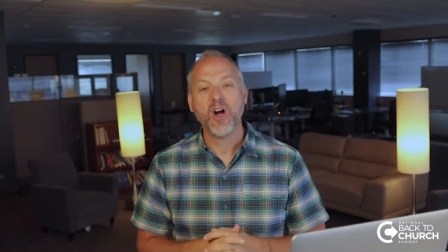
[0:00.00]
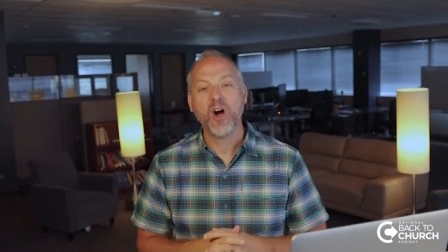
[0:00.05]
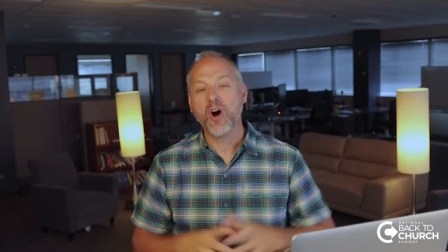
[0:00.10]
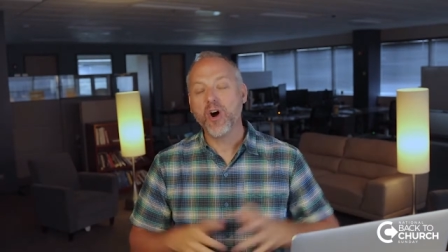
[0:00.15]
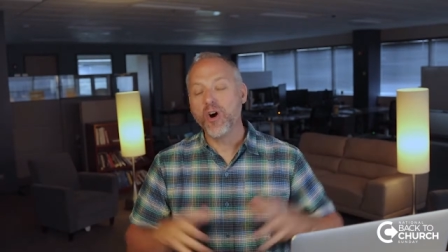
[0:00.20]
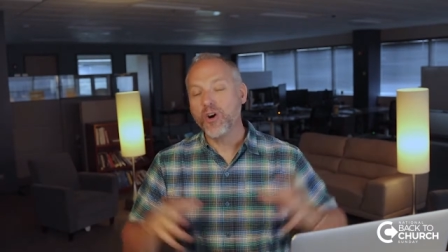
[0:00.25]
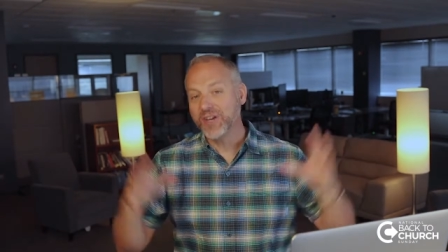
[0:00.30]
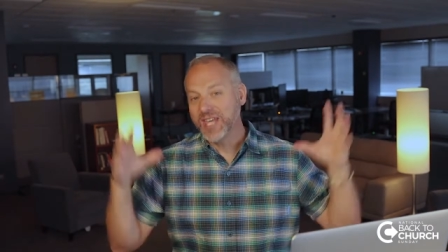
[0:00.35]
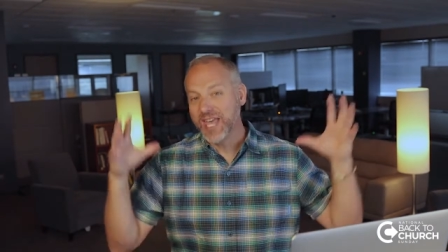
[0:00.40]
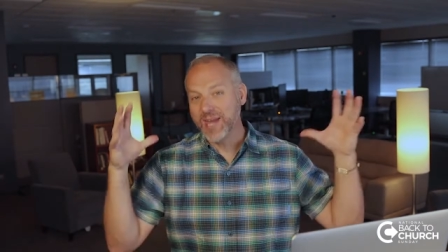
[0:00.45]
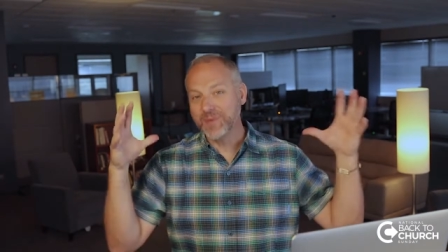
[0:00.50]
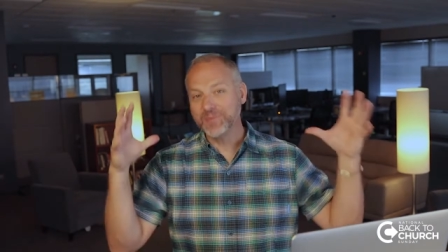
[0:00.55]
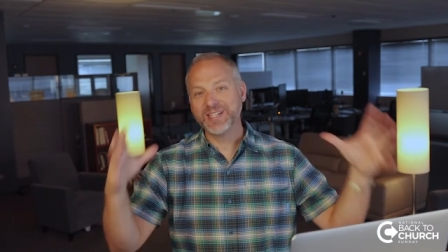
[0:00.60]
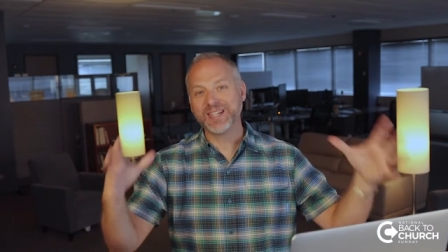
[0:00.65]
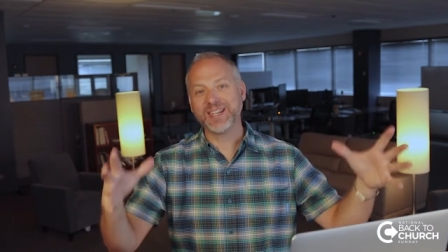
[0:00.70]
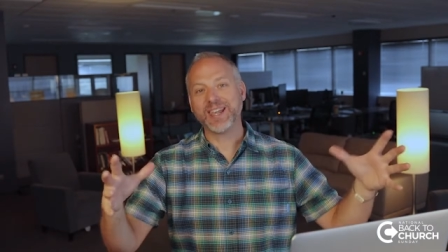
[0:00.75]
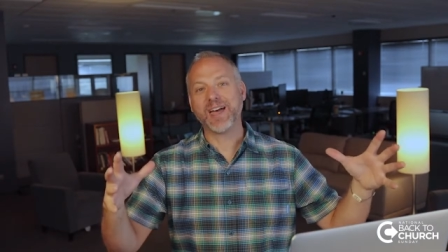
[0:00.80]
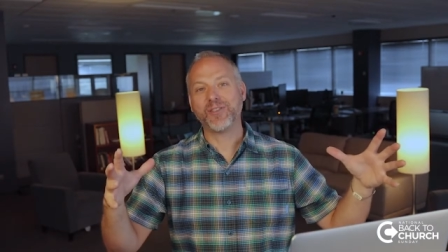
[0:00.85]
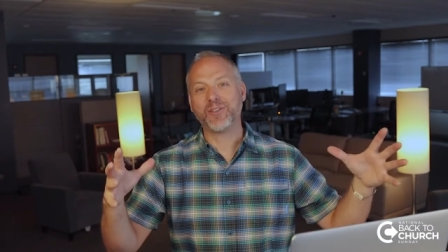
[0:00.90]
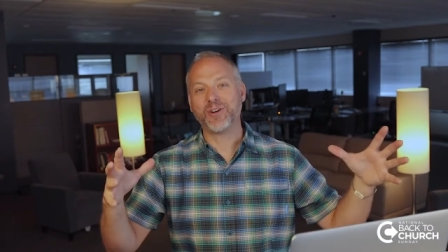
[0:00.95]
all came
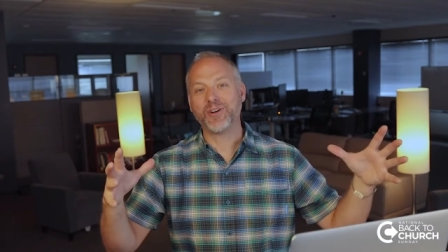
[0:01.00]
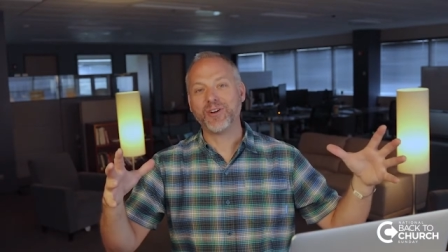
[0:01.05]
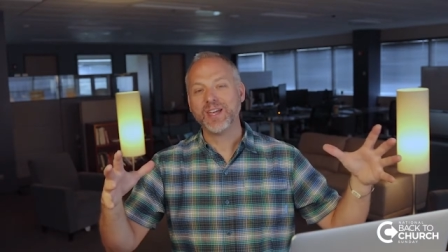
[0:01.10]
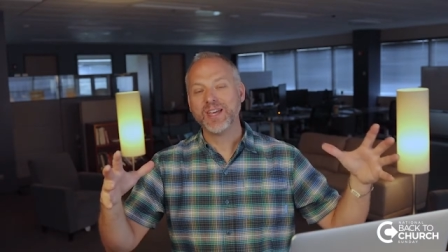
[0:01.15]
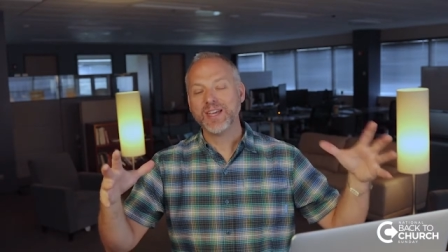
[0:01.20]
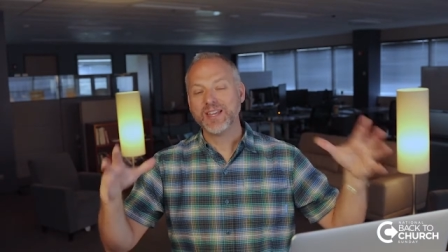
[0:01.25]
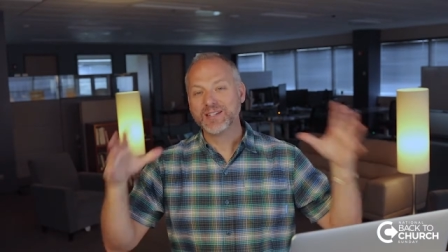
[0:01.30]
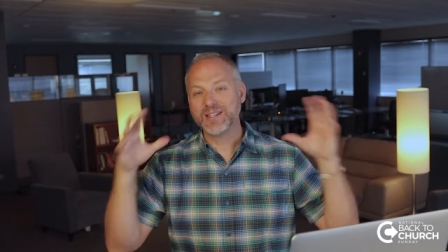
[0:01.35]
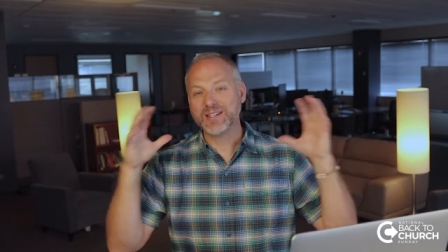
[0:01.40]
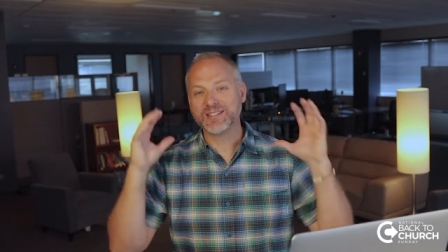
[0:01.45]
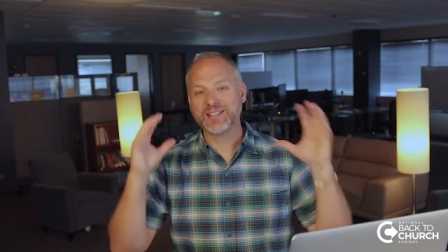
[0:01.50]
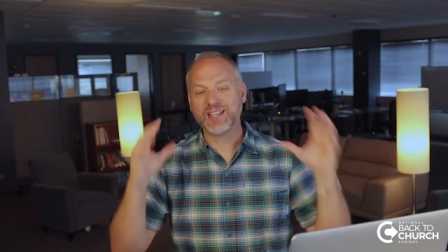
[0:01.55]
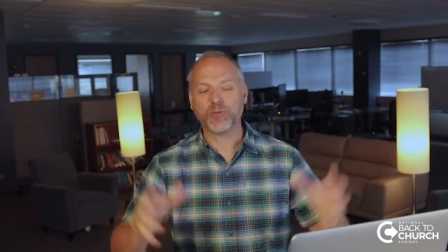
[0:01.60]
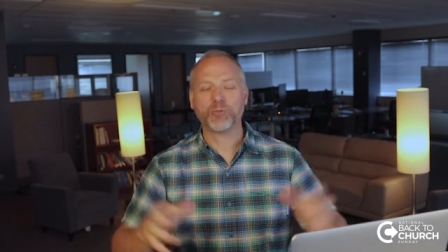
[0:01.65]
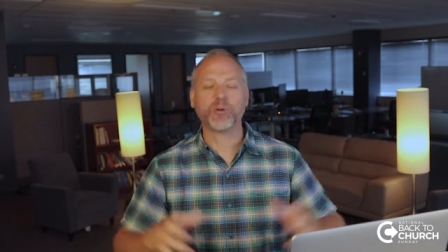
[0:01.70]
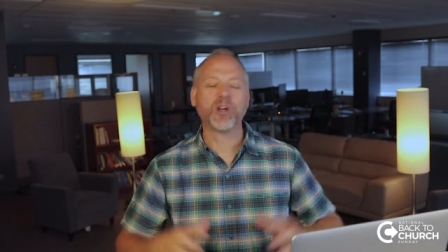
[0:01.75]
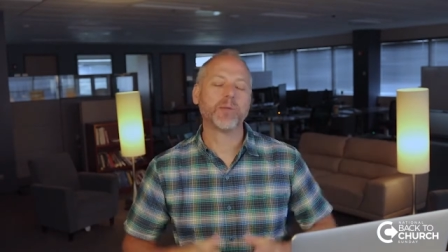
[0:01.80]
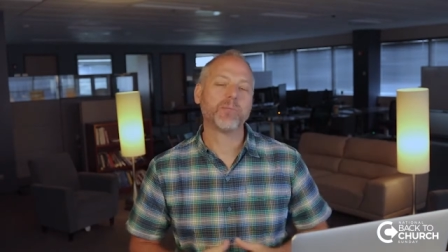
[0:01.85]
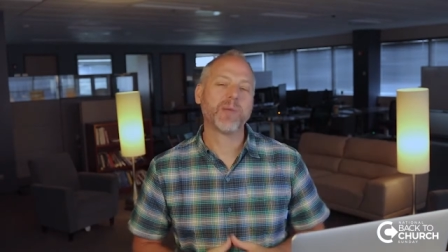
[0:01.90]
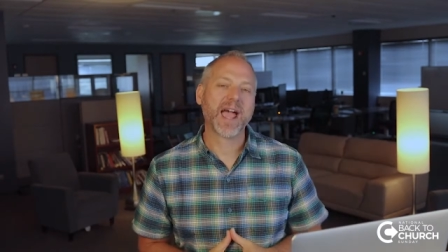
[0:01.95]
together to
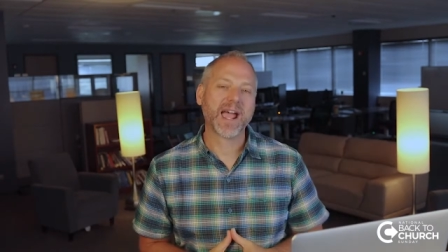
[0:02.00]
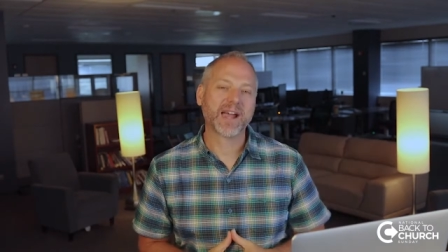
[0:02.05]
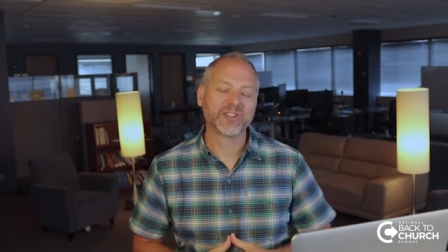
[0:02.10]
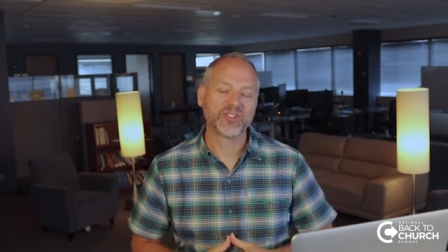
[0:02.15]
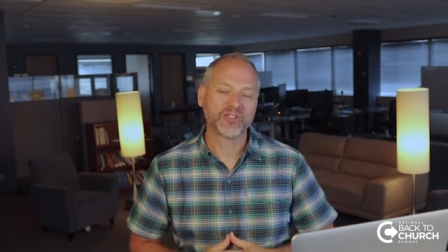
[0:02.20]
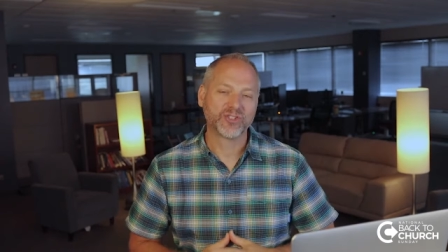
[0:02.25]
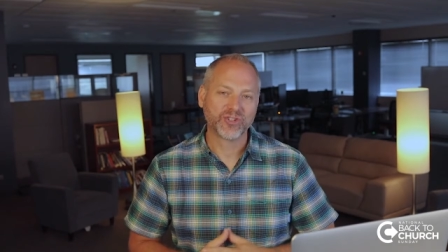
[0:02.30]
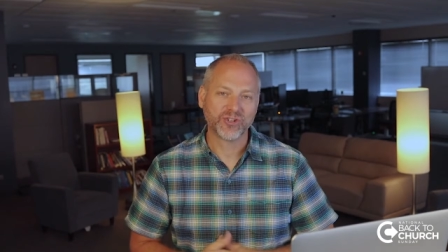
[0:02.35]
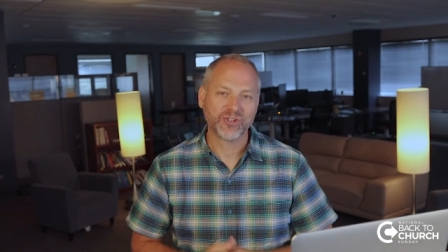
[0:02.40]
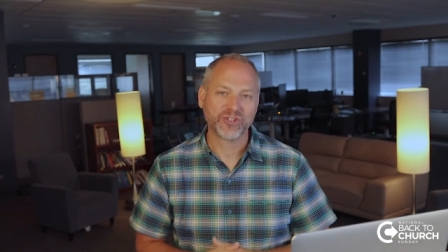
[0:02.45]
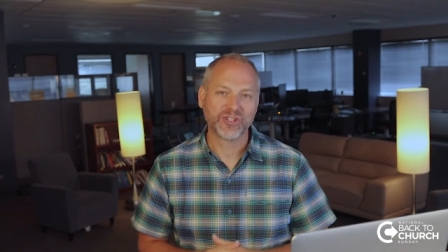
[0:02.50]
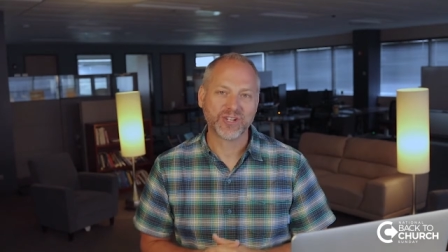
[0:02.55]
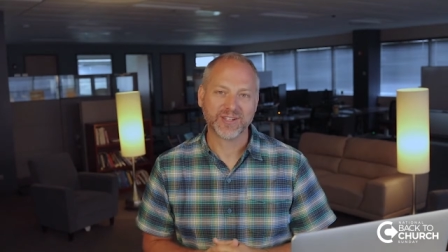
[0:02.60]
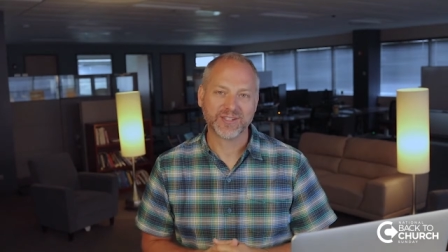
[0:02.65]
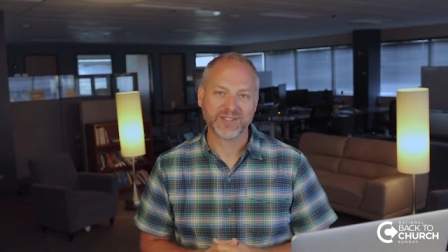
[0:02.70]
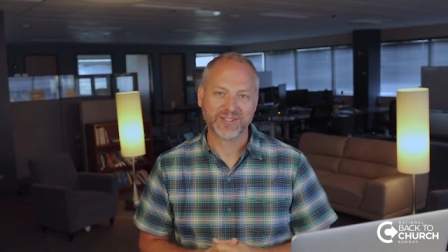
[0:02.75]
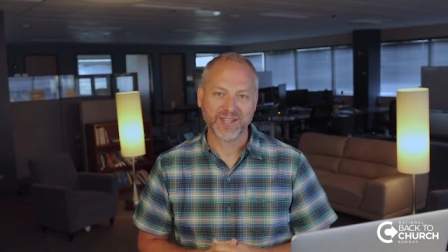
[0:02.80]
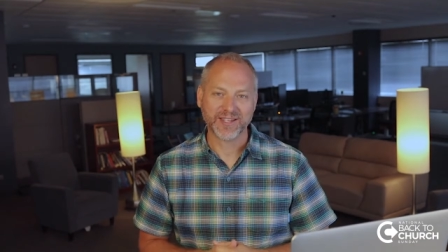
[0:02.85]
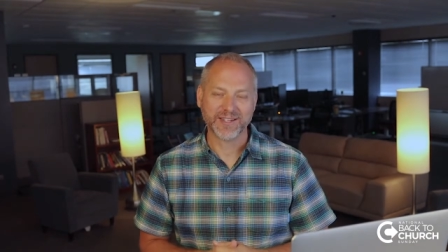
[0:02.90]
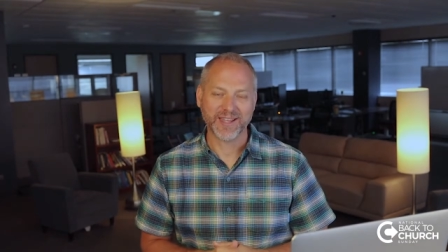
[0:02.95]
celebrate Back to Church
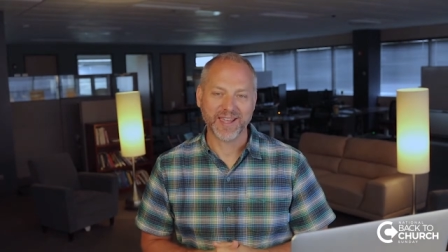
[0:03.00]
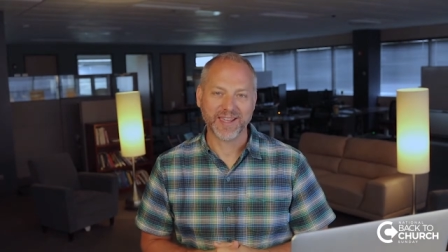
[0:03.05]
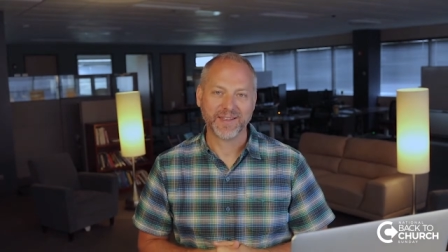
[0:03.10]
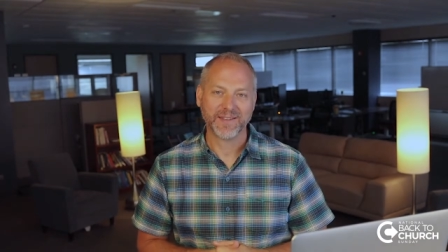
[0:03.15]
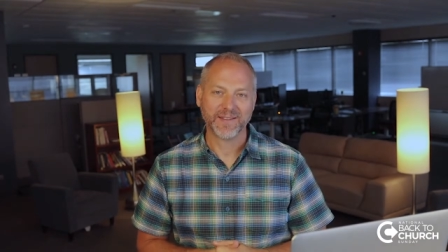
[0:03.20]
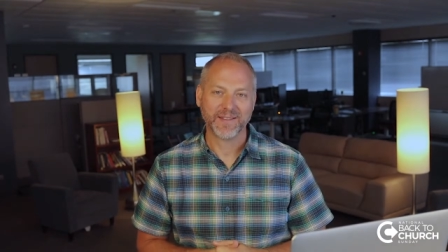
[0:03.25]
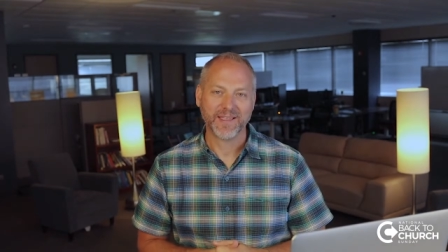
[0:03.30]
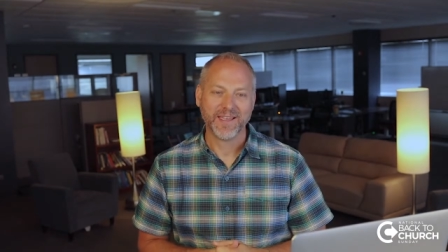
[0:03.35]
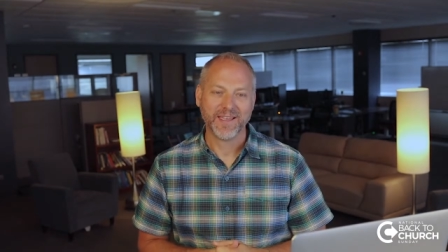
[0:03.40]
Sunday.